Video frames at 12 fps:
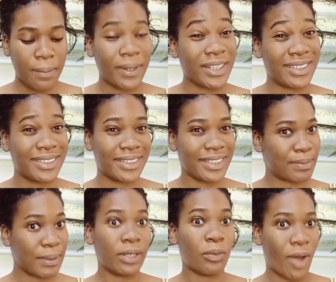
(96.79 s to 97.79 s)
But it's
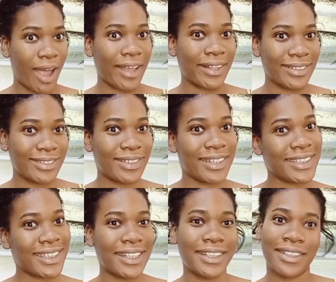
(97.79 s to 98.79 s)
been a while, so I
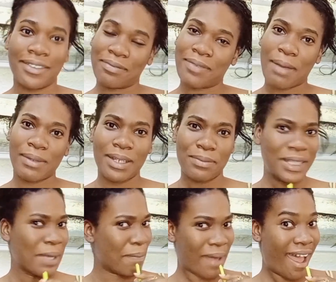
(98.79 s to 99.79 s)
decided I'm gonna
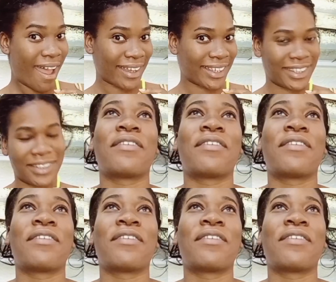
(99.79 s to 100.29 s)
bring it back.